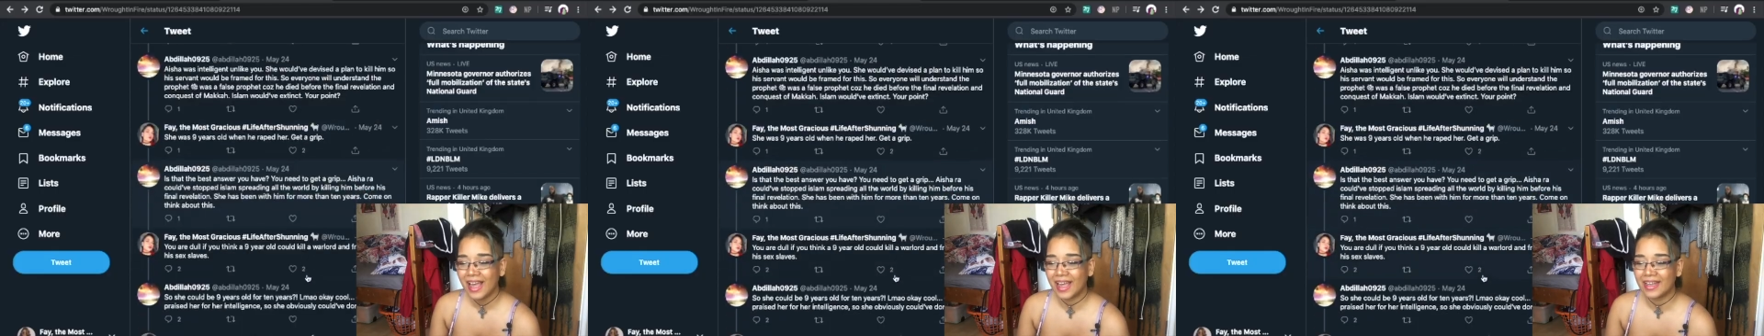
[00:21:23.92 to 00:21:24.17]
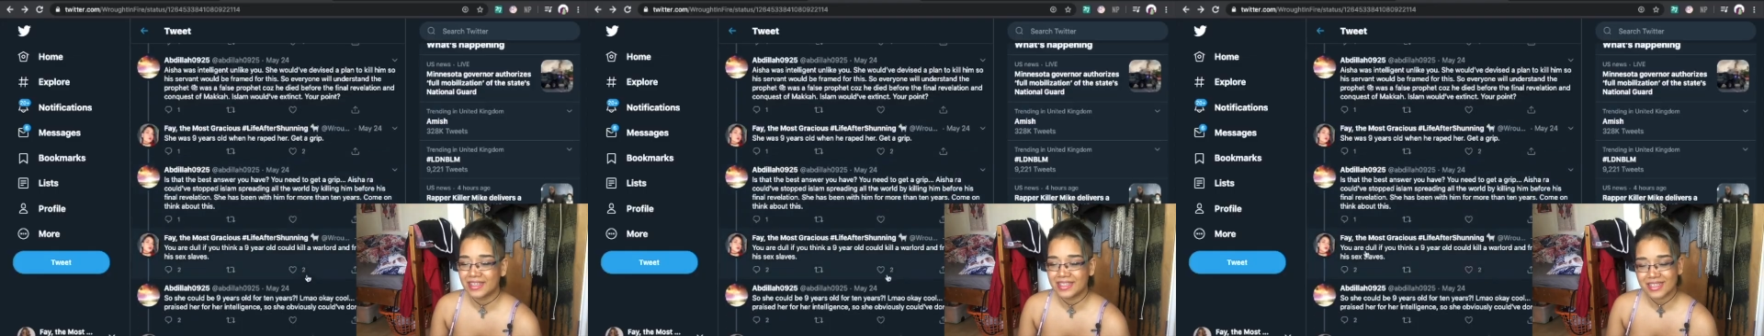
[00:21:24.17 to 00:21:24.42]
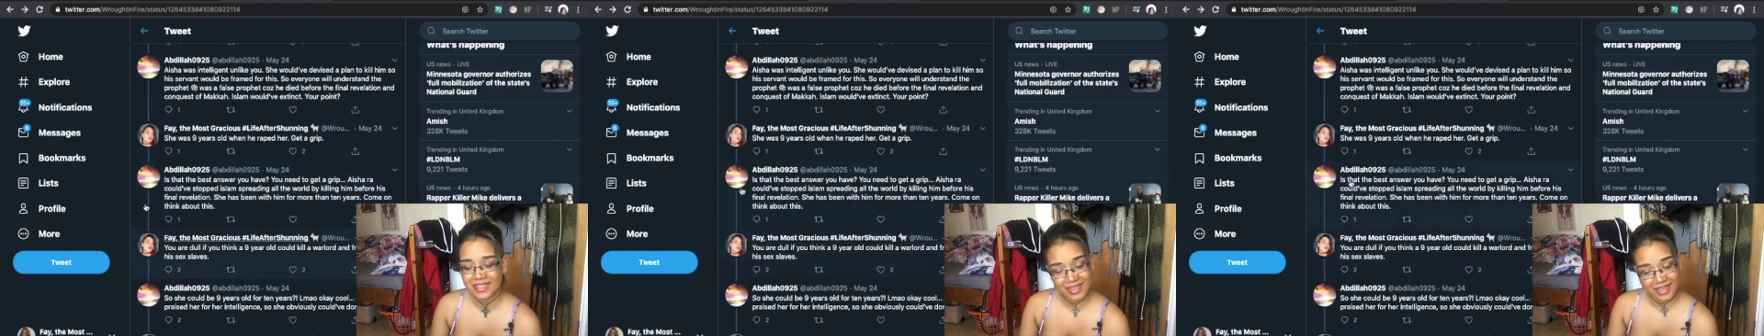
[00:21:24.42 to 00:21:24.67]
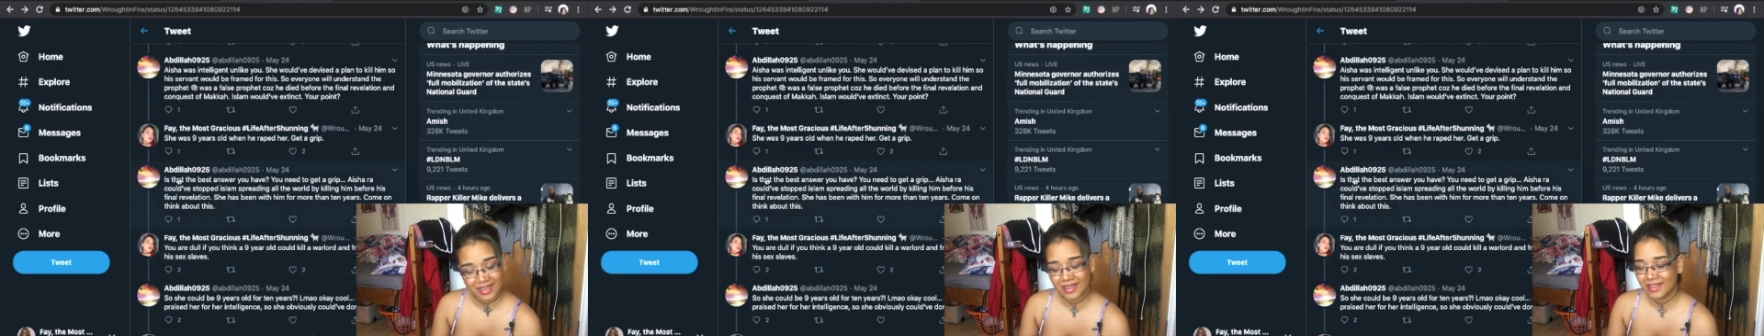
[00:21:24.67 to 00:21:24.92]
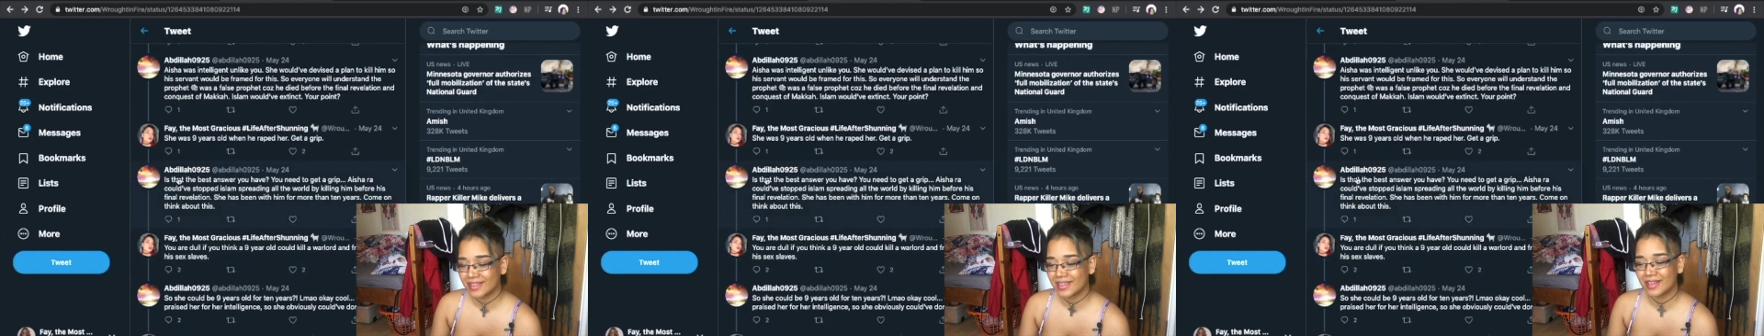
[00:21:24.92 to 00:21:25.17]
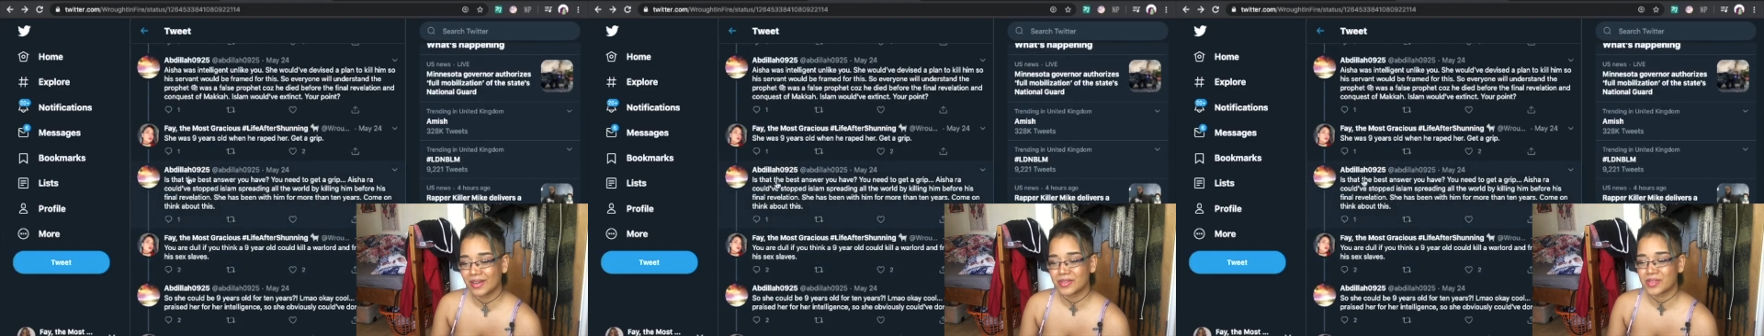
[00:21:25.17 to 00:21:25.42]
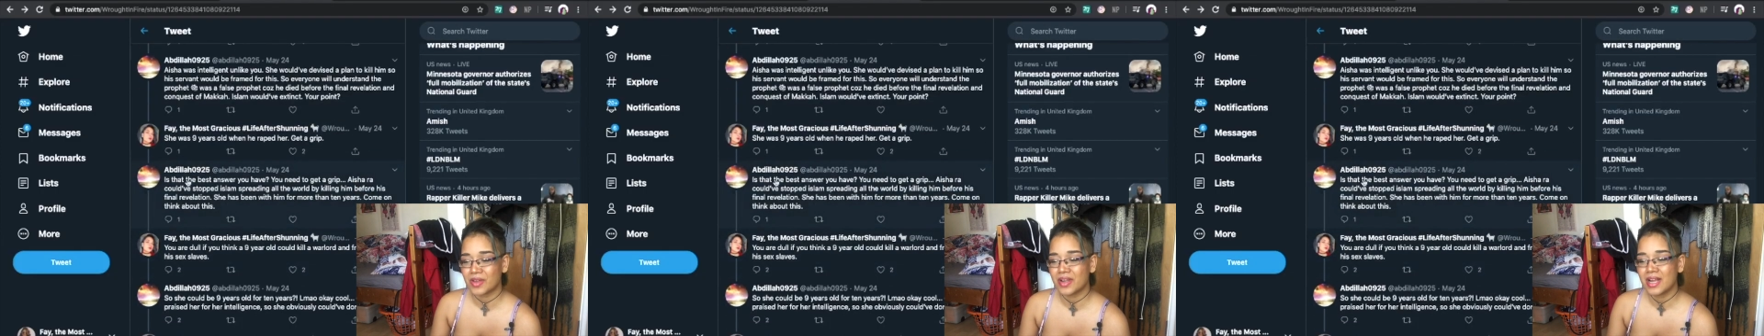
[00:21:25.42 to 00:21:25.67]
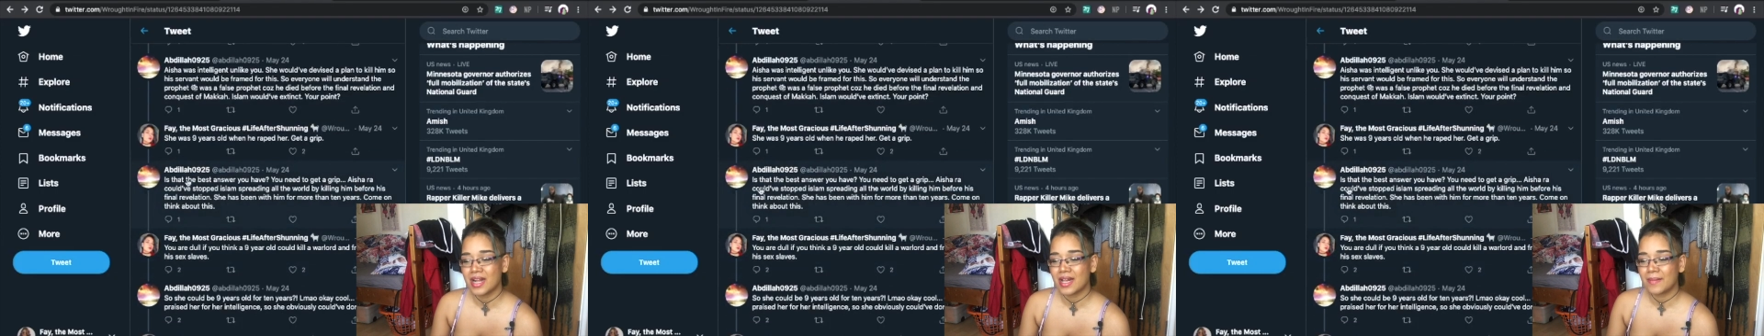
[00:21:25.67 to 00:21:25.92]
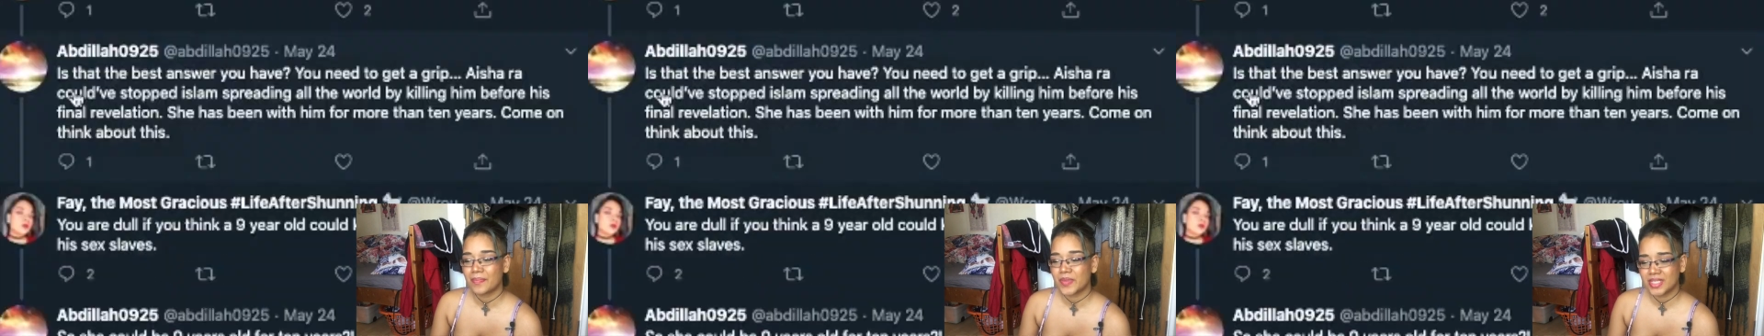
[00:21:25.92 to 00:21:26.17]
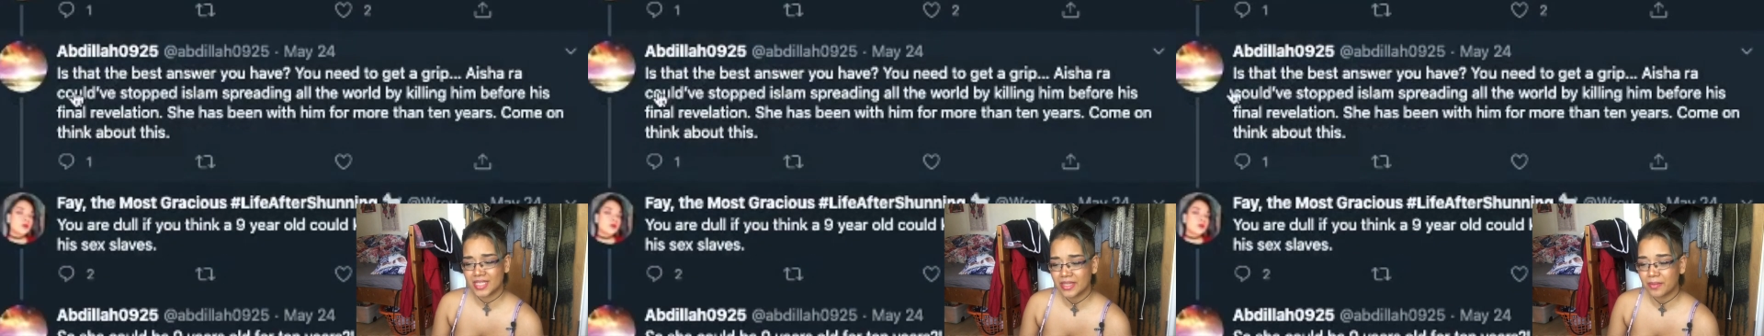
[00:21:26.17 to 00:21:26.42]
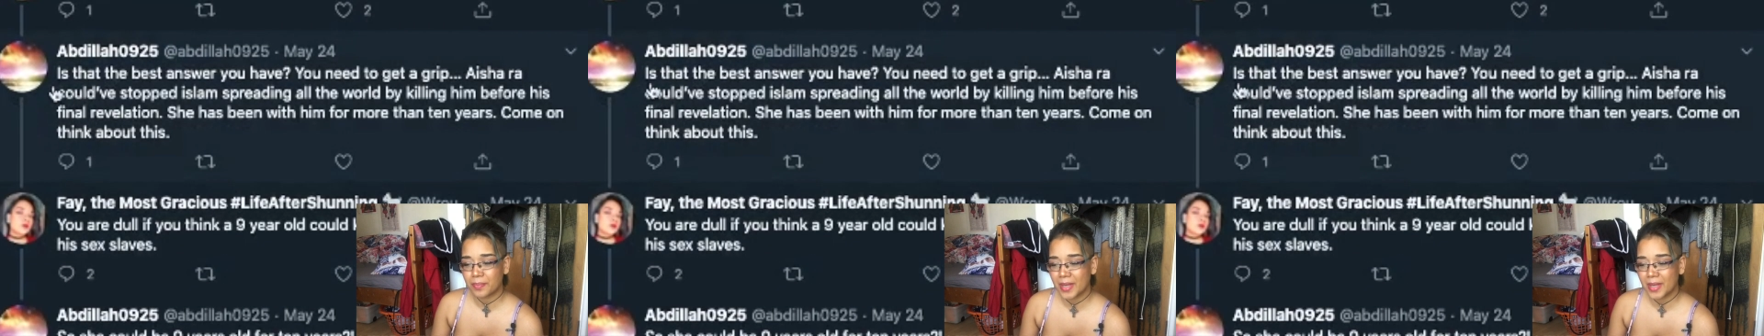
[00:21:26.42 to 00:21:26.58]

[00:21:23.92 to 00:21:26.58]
And it goes on. "Is that the